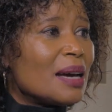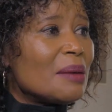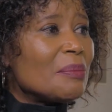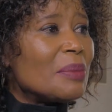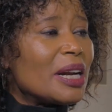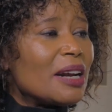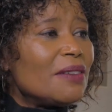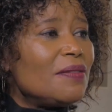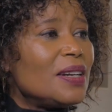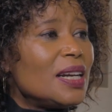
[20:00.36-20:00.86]

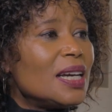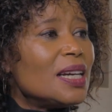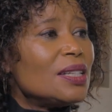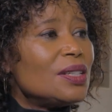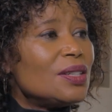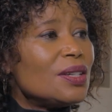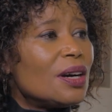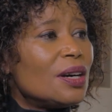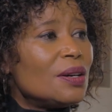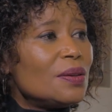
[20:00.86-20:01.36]
But I've
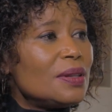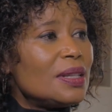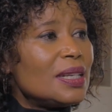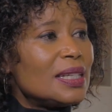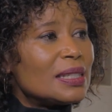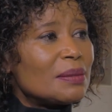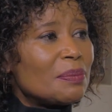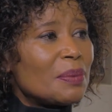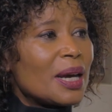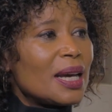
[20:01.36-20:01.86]
learned to own
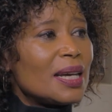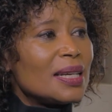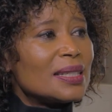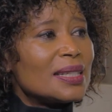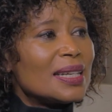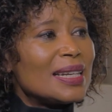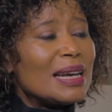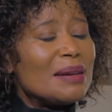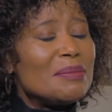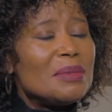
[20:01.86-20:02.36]
the
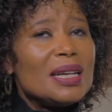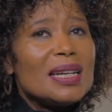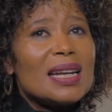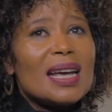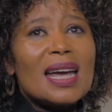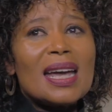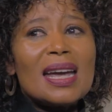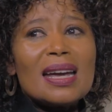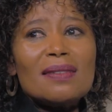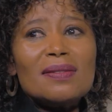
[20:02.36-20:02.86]
space, and I mean,
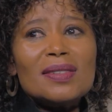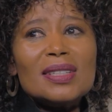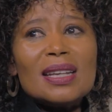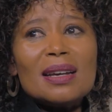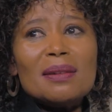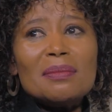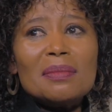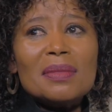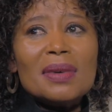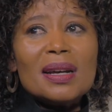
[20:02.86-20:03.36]
I have
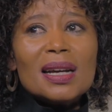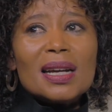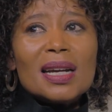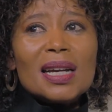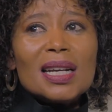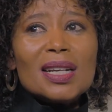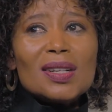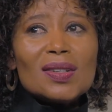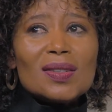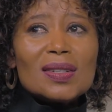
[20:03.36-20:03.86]
some
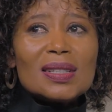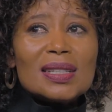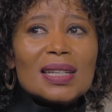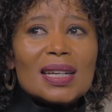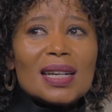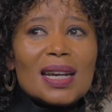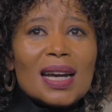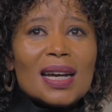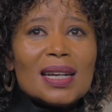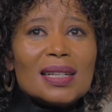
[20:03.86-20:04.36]

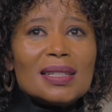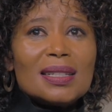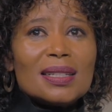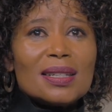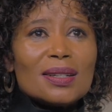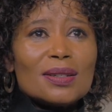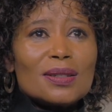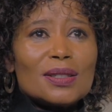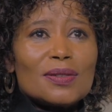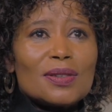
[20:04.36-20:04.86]
interesting
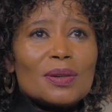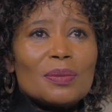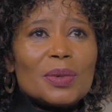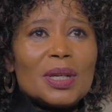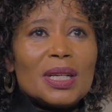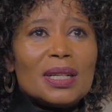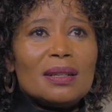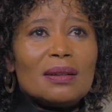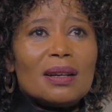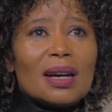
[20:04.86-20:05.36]
anecdotes from
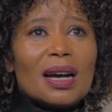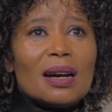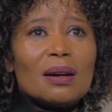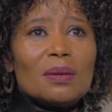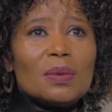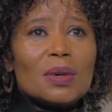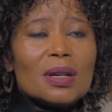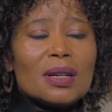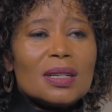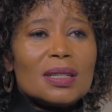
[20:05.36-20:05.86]
when
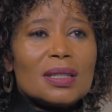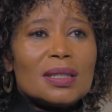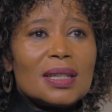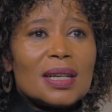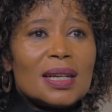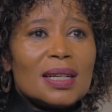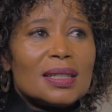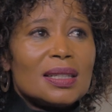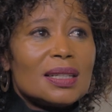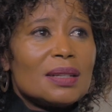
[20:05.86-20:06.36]

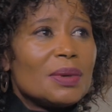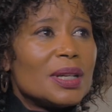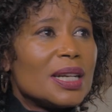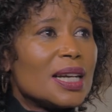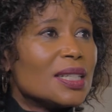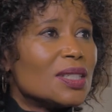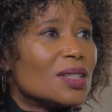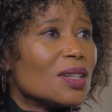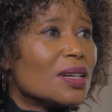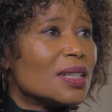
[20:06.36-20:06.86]

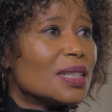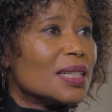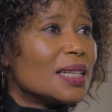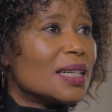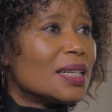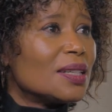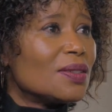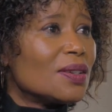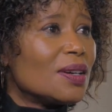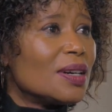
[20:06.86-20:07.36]
I started
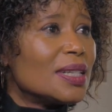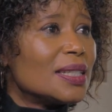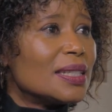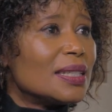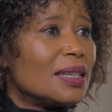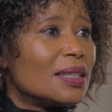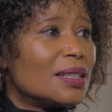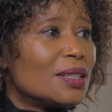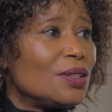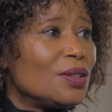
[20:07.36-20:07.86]
at
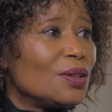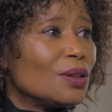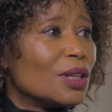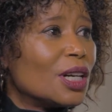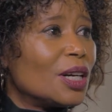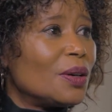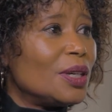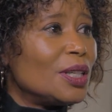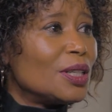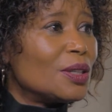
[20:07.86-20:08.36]
Transnet, and you'll
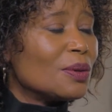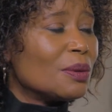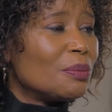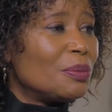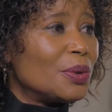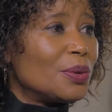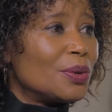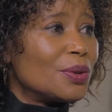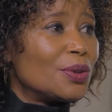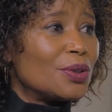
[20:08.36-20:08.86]
go into a
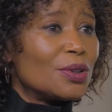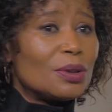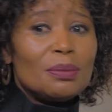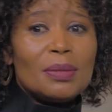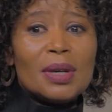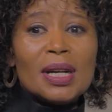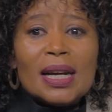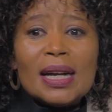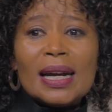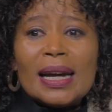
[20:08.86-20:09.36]

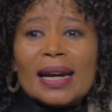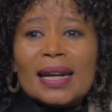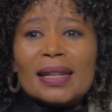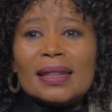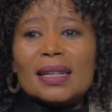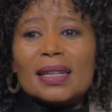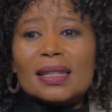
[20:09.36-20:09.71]
boardroom and